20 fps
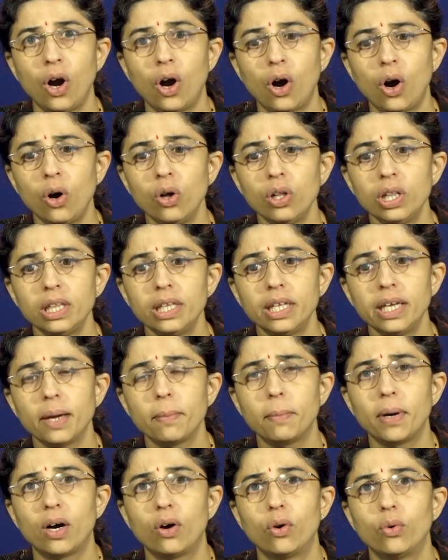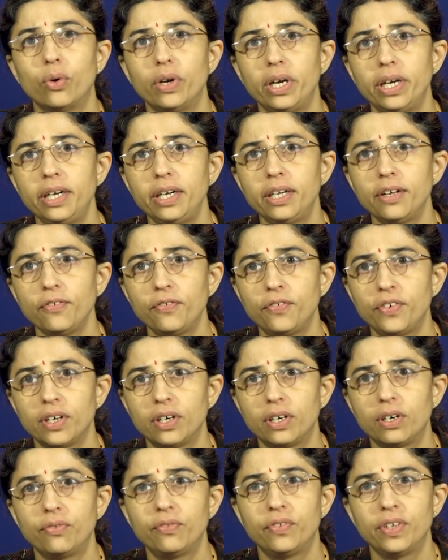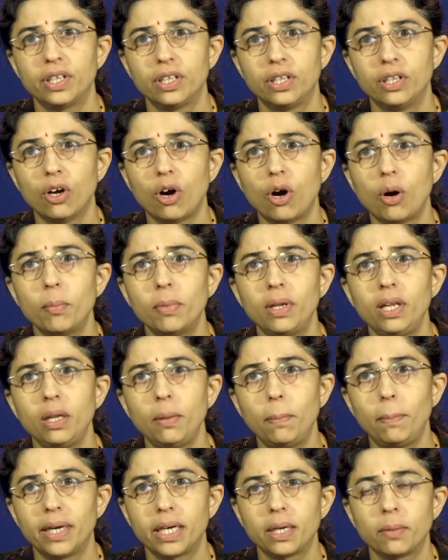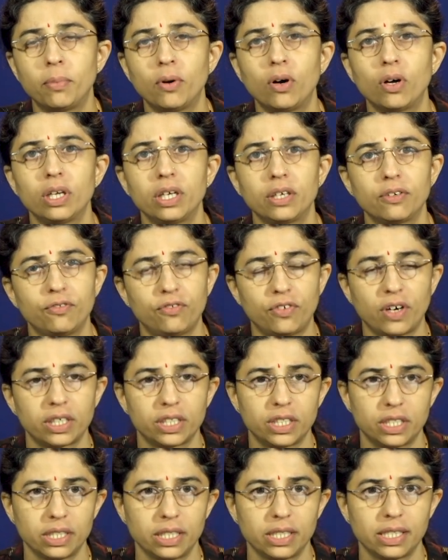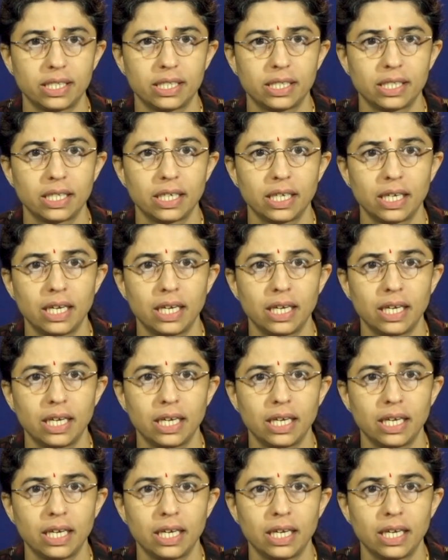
All the above interfere with normal metabolic functions.